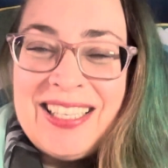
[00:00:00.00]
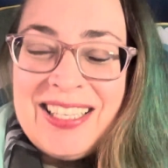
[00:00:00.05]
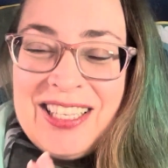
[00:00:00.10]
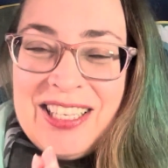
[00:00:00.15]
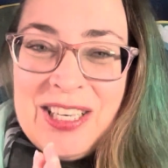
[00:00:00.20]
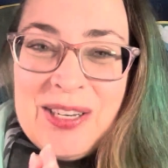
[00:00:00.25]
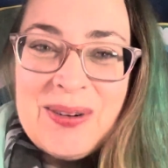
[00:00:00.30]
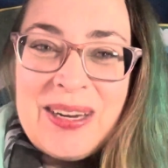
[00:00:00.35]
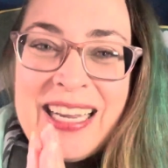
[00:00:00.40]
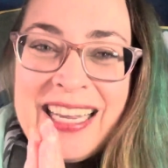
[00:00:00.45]

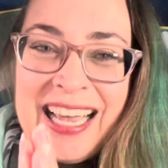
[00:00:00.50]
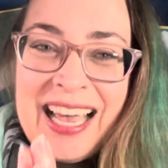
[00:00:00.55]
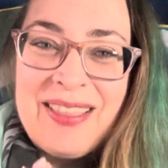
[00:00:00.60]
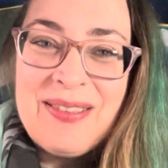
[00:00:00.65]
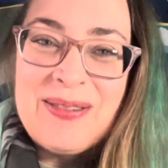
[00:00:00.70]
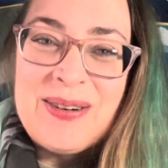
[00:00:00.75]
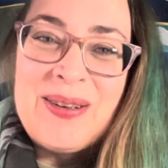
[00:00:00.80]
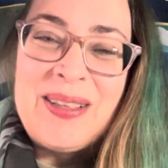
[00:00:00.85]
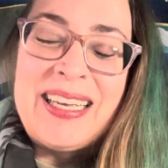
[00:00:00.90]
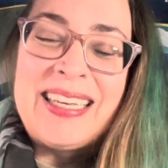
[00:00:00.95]
You can get
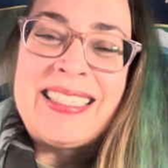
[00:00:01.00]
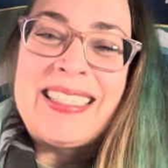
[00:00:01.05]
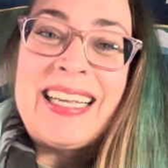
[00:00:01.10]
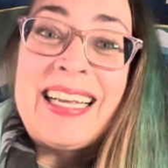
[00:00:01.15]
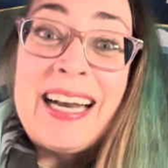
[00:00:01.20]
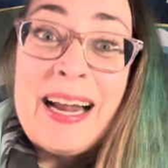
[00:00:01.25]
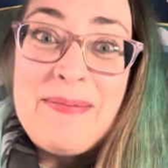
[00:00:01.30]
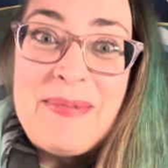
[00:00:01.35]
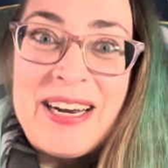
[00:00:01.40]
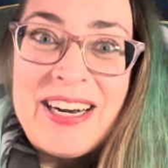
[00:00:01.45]
through this,
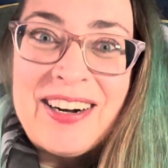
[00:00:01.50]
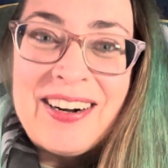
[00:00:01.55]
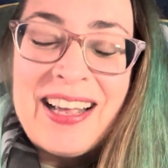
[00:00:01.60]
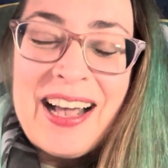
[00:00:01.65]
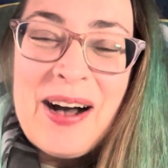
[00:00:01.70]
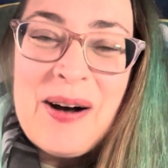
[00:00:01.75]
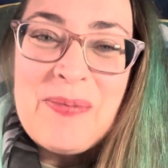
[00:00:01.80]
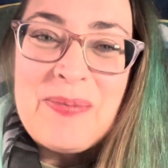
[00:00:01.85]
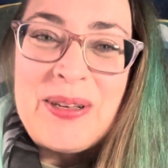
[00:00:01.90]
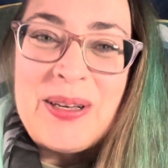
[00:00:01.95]
and I'm here to
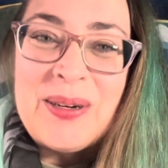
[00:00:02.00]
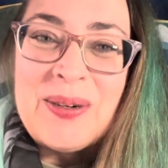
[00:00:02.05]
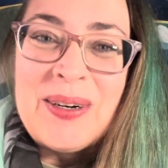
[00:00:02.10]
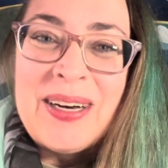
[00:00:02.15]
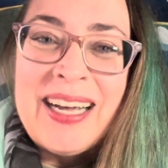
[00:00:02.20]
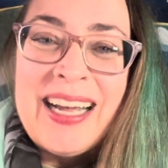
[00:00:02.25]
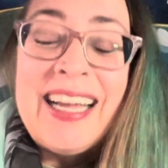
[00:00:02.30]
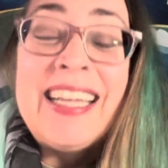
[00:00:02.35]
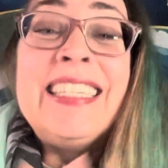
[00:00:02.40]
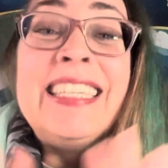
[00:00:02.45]
help you.
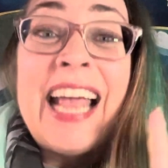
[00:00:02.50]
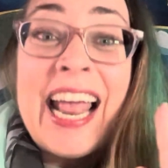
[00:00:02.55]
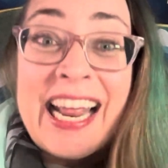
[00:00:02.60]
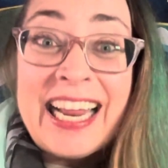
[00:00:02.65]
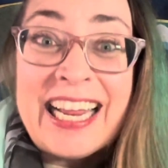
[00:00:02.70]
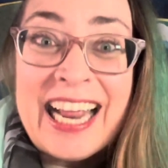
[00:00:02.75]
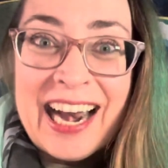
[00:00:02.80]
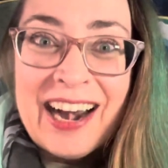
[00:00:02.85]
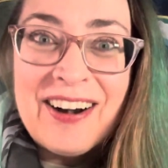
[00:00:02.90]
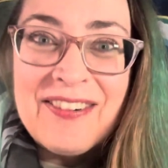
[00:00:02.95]
Take
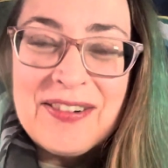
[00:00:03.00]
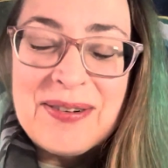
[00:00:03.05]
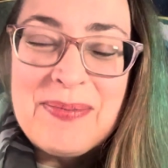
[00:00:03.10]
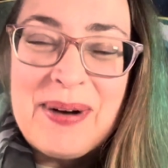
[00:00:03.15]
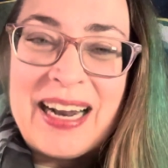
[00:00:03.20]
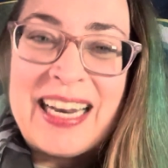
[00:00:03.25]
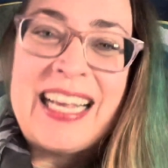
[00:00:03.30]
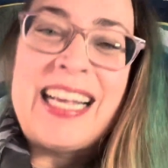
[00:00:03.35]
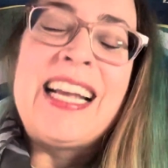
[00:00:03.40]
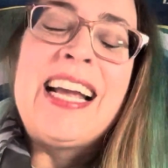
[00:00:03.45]
care,
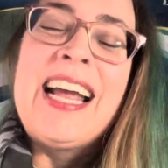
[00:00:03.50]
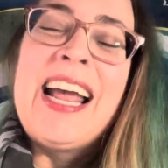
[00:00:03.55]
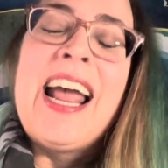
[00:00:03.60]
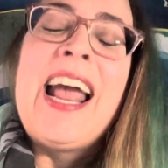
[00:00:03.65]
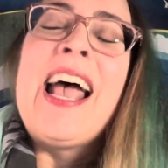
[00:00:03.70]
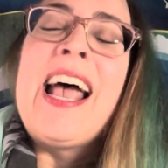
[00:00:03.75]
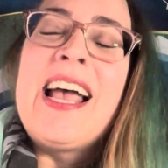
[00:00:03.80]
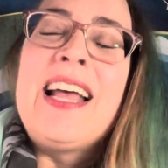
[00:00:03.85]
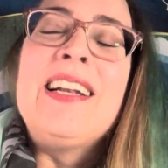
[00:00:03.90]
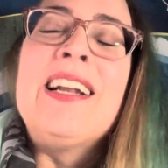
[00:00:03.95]
everybody,
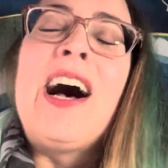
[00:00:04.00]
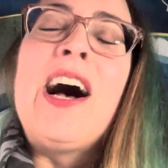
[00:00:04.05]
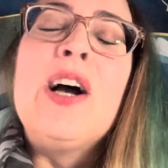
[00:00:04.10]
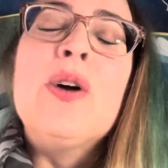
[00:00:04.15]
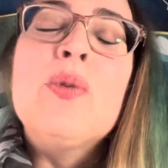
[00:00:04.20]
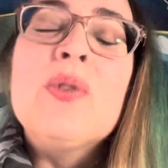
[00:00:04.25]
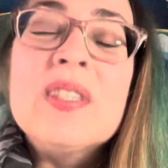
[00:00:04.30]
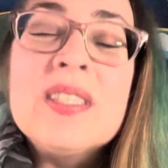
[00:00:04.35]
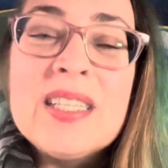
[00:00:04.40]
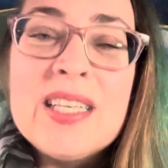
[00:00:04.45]
and I
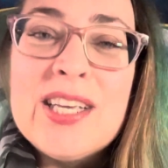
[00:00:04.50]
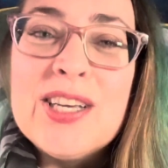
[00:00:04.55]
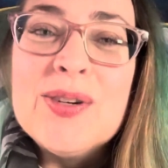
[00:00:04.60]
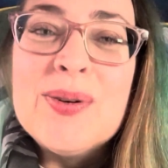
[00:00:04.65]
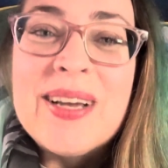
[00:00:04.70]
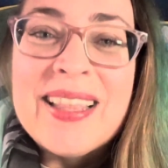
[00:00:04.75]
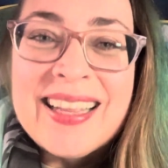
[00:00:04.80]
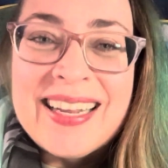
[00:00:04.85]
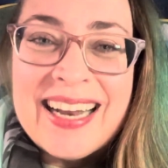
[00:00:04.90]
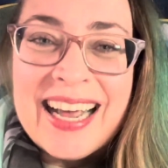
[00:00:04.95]
will see you
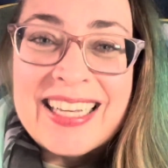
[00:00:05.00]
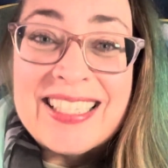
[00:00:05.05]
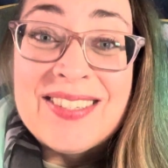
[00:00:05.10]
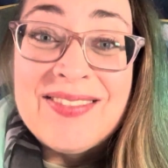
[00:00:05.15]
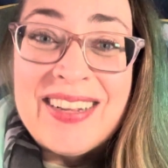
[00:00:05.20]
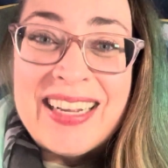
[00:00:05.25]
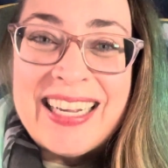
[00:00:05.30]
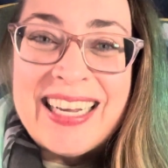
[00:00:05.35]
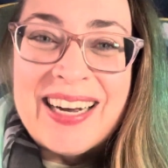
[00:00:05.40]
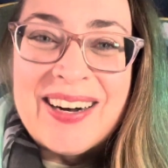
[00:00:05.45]
in the next
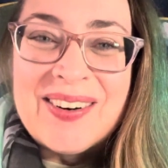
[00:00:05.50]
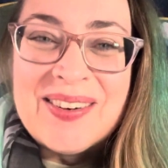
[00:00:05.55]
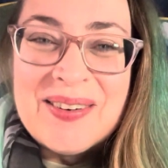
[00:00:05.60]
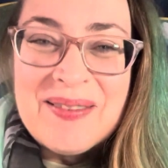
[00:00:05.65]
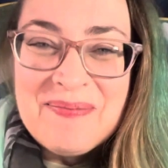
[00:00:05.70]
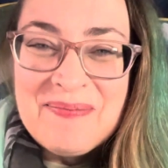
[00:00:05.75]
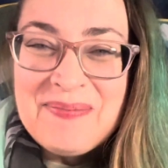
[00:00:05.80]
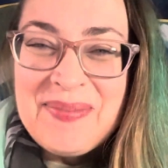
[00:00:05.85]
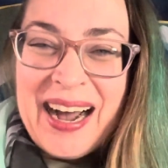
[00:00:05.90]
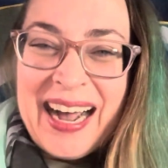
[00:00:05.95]
video.
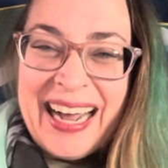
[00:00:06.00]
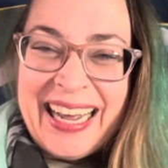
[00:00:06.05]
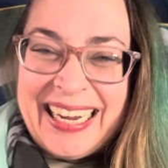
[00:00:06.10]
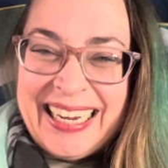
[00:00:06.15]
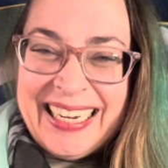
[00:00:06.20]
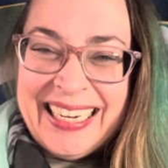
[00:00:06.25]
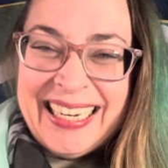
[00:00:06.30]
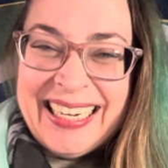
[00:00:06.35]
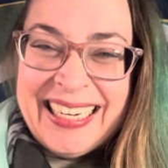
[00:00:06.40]
Bye.